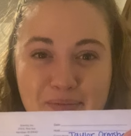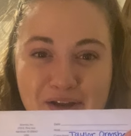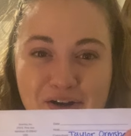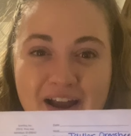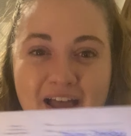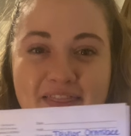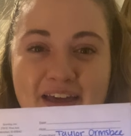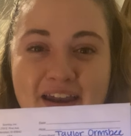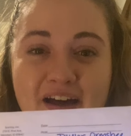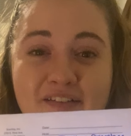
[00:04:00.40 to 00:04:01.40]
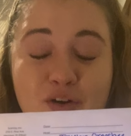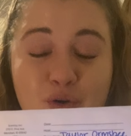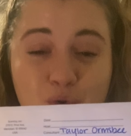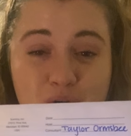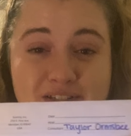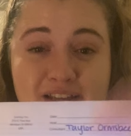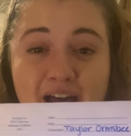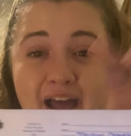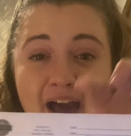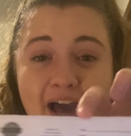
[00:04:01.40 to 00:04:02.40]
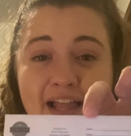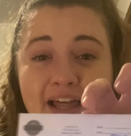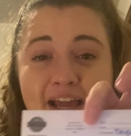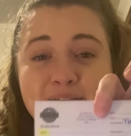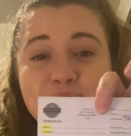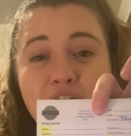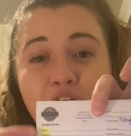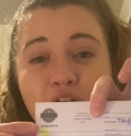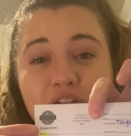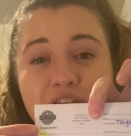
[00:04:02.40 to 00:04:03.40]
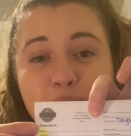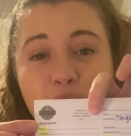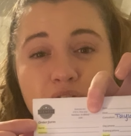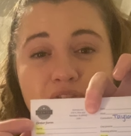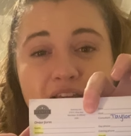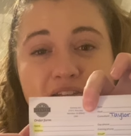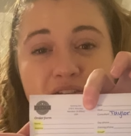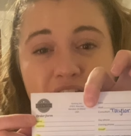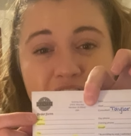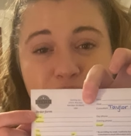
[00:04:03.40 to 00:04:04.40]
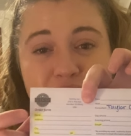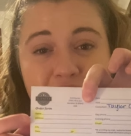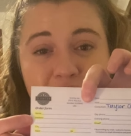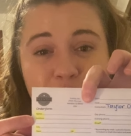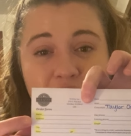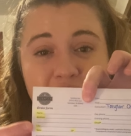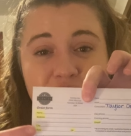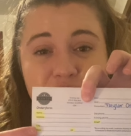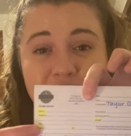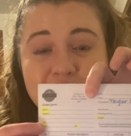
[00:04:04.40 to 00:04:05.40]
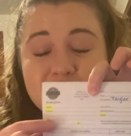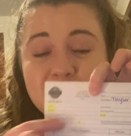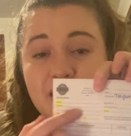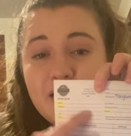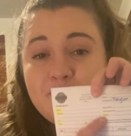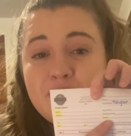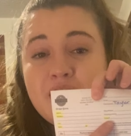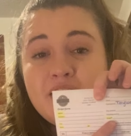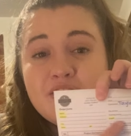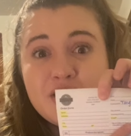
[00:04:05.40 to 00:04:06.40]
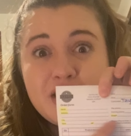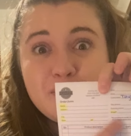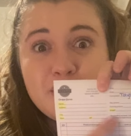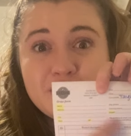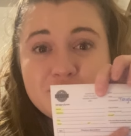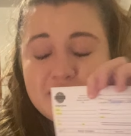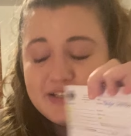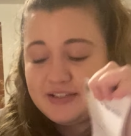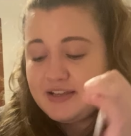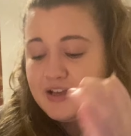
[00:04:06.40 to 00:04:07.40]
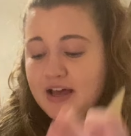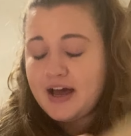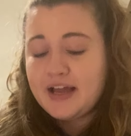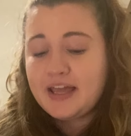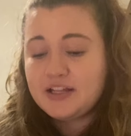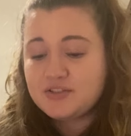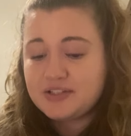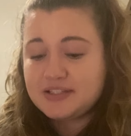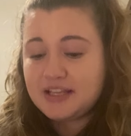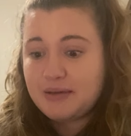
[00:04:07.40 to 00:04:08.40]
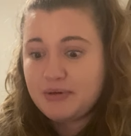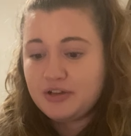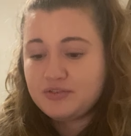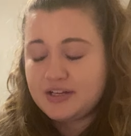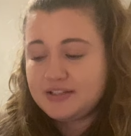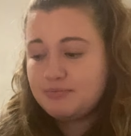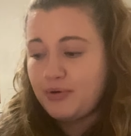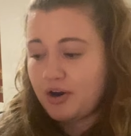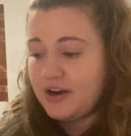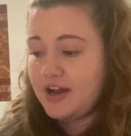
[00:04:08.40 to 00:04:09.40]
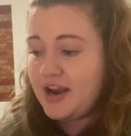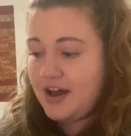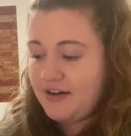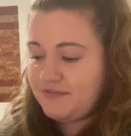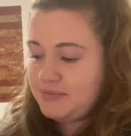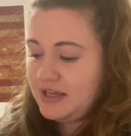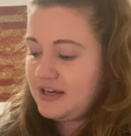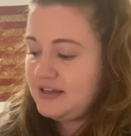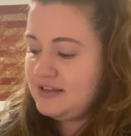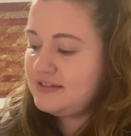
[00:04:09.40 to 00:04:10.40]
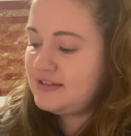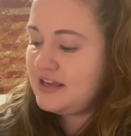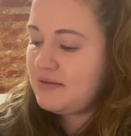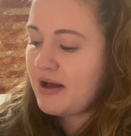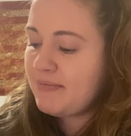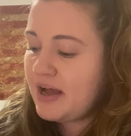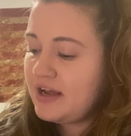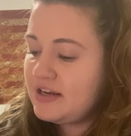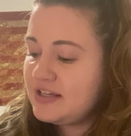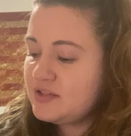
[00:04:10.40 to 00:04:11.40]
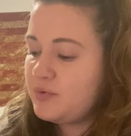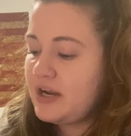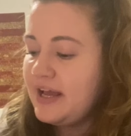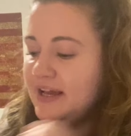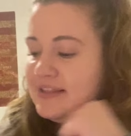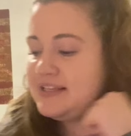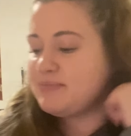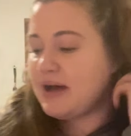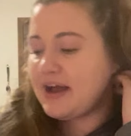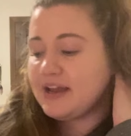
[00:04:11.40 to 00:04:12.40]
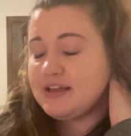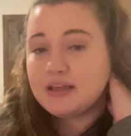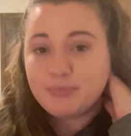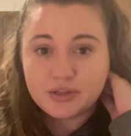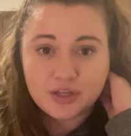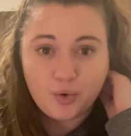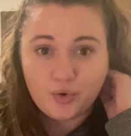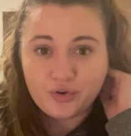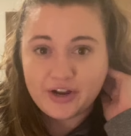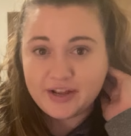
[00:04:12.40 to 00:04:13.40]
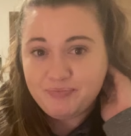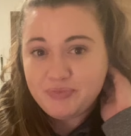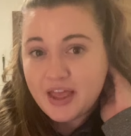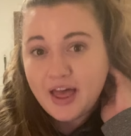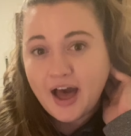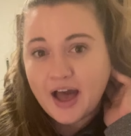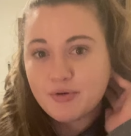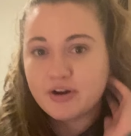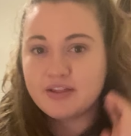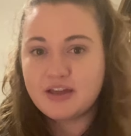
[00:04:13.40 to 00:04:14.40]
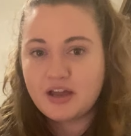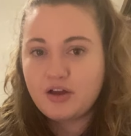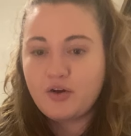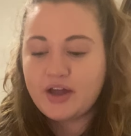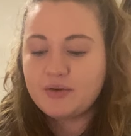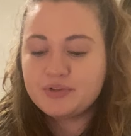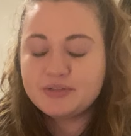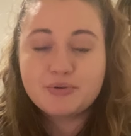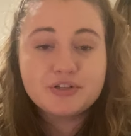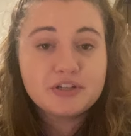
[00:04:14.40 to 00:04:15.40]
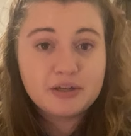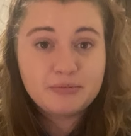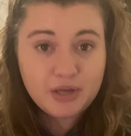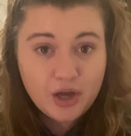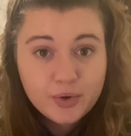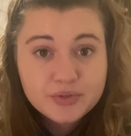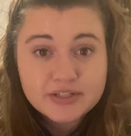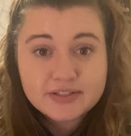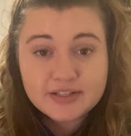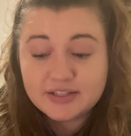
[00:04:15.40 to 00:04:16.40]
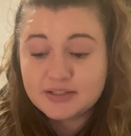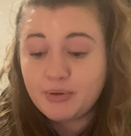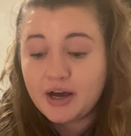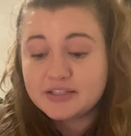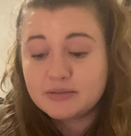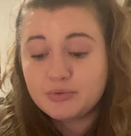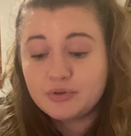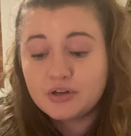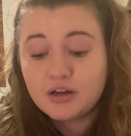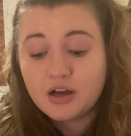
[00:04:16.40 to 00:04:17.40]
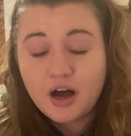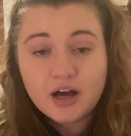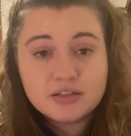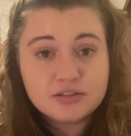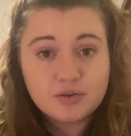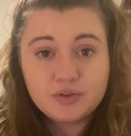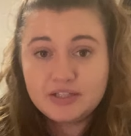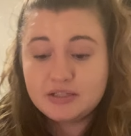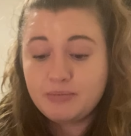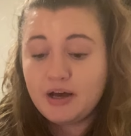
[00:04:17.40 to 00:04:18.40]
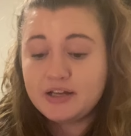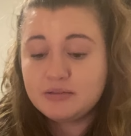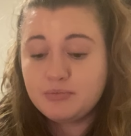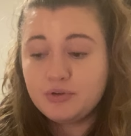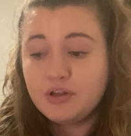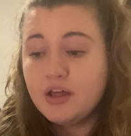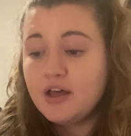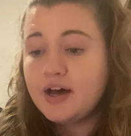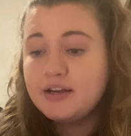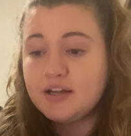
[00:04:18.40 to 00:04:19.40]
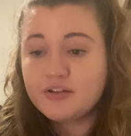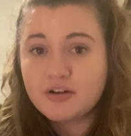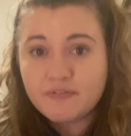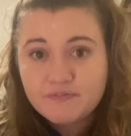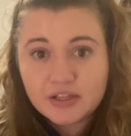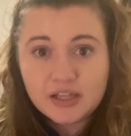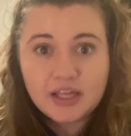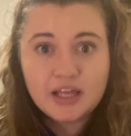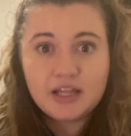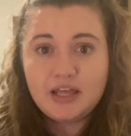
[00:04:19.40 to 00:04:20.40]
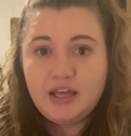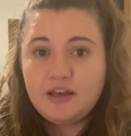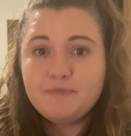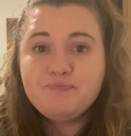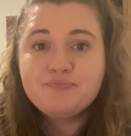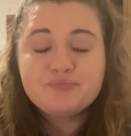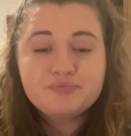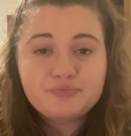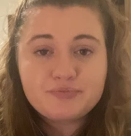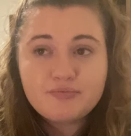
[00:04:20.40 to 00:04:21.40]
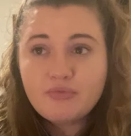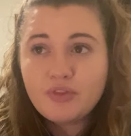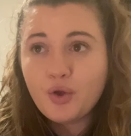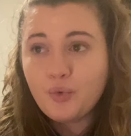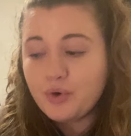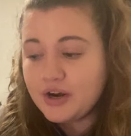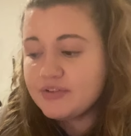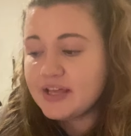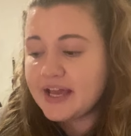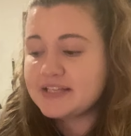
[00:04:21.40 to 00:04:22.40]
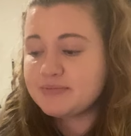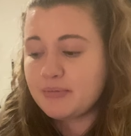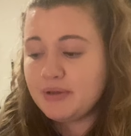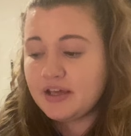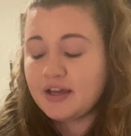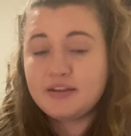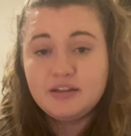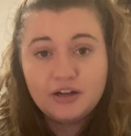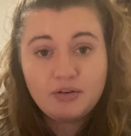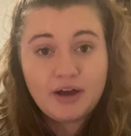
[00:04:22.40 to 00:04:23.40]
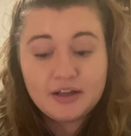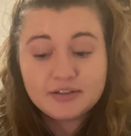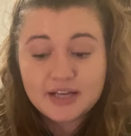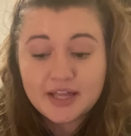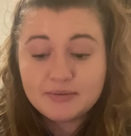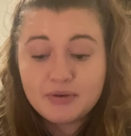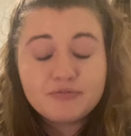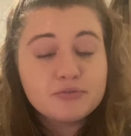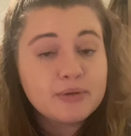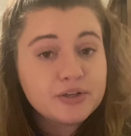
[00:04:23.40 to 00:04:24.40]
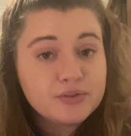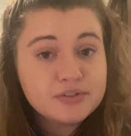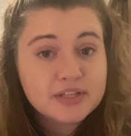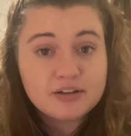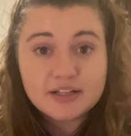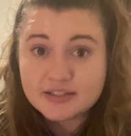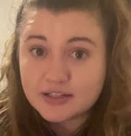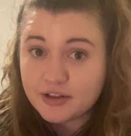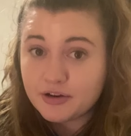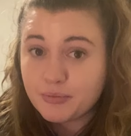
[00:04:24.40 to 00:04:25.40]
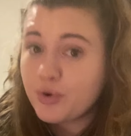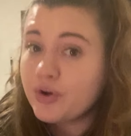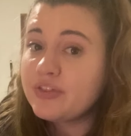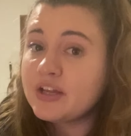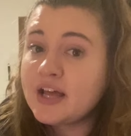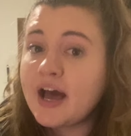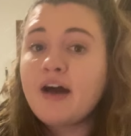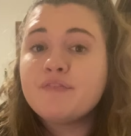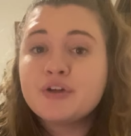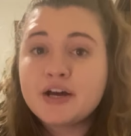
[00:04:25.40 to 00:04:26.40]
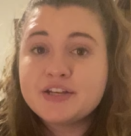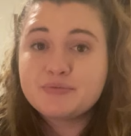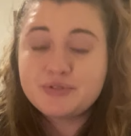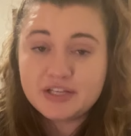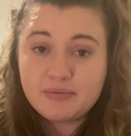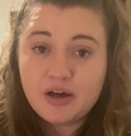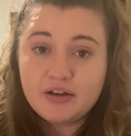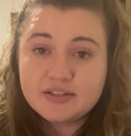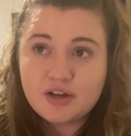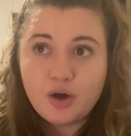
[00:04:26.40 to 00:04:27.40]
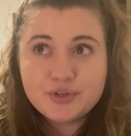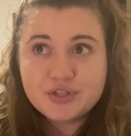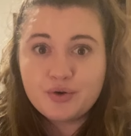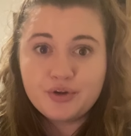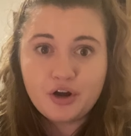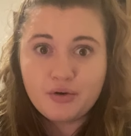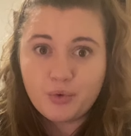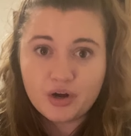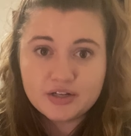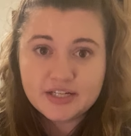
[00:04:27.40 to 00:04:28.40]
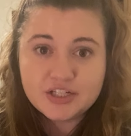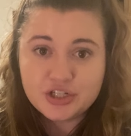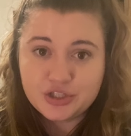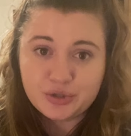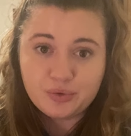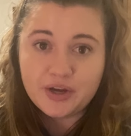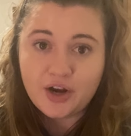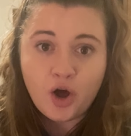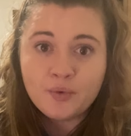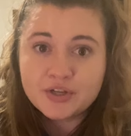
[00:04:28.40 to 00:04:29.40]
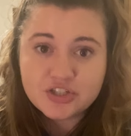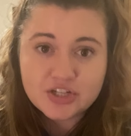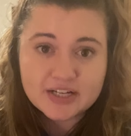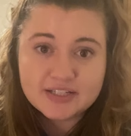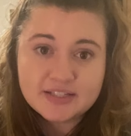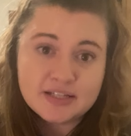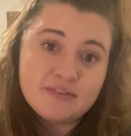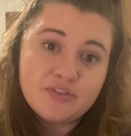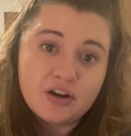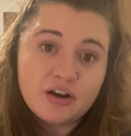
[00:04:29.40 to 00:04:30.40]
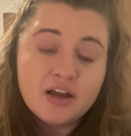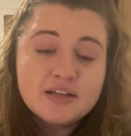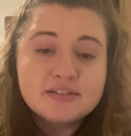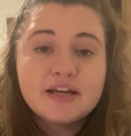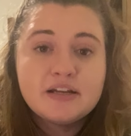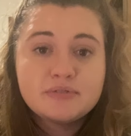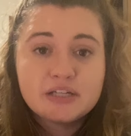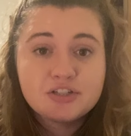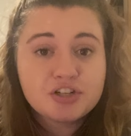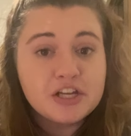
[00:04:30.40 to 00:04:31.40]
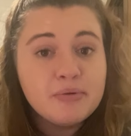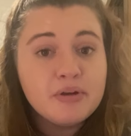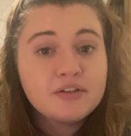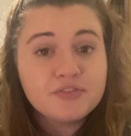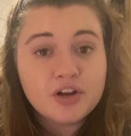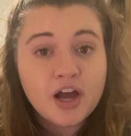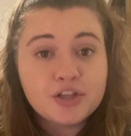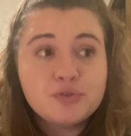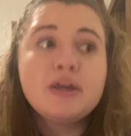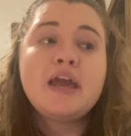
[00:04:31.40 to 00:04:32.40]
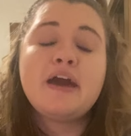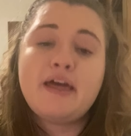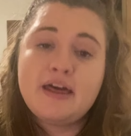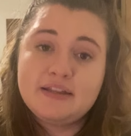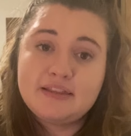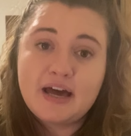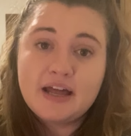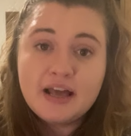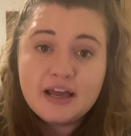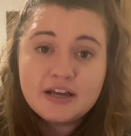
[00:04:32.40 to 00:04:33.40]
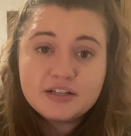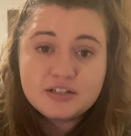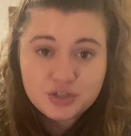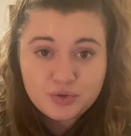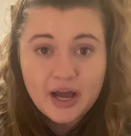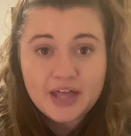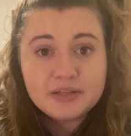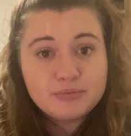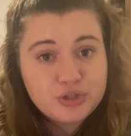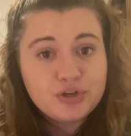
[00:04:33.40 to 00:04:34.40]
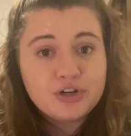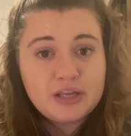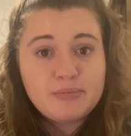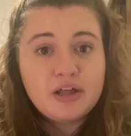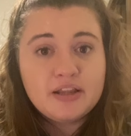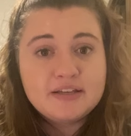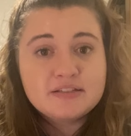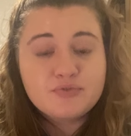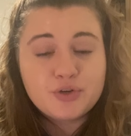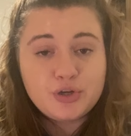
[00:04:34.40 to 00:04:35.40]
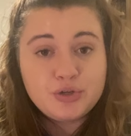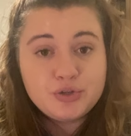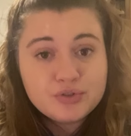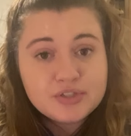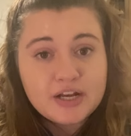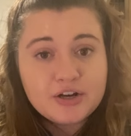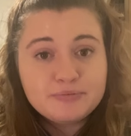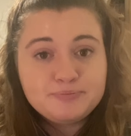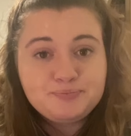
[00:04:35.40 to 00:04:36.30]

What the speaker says: here, and then of course I highlight all the important things. So the customer's name, their address, their email address. I can't stress the email address part enough, because in my mind is, when I get these back and they put their order in, I'm already thinking, okay, well, this person could be a hostess. It's a possible consult. It's a possible another affiliate link. Whatever the case may be, and I'll sign them up for my newsletter. That's another important thing to have. The customer's email is always go in your workstation too, and always check to see if they're signed up to get your email. If they're not, you can edit that to add them to your email list for your newsletter.